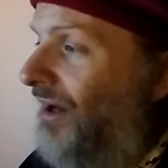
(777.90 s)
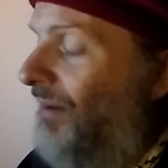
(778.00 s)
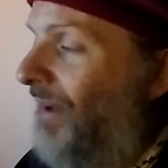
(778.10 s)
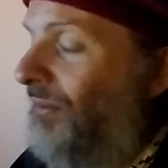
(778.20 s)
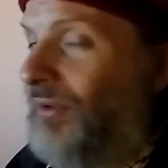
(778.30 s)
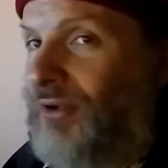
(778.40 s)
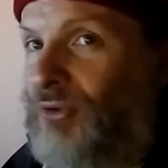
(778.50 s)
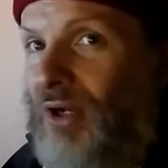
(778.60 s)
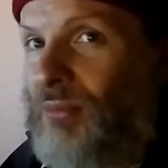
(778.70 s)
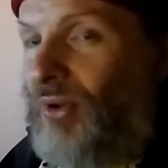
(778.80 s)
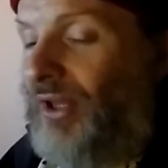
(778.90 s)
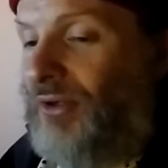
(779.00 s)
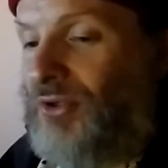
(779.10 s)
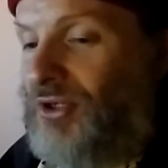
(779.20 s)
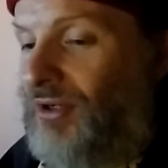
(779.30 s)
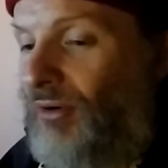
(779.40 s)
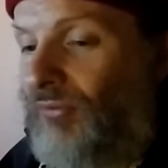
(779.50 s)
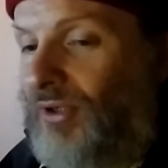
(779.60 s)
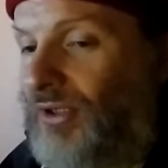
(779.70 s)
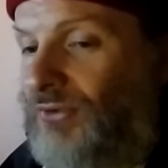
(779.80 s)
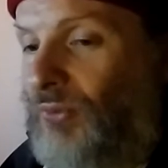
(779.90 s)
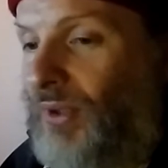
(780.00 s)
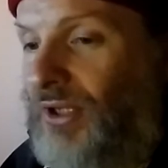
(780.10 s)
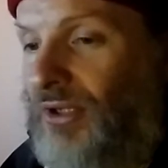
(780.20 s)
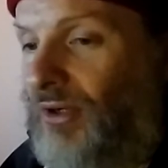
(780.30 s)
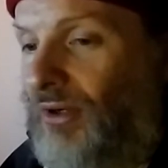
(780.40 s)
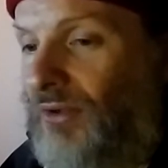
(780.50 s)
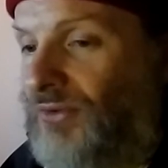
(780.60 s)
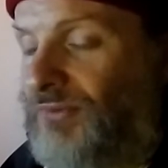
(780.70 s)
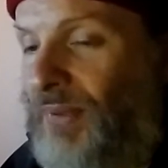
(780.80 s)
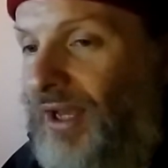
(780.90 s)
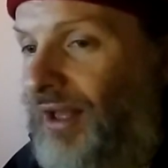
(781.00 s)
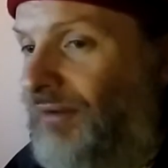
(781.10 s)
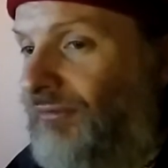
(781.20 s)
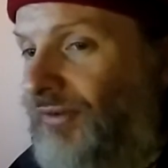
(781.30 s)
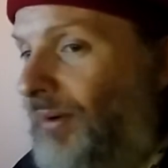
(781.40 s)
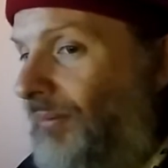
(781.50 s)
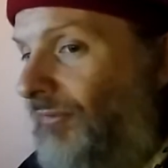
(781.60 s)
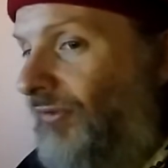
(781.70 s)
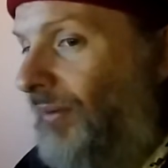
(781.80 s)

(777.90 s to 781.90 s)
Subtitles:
man with incredible energy over a 20-year span from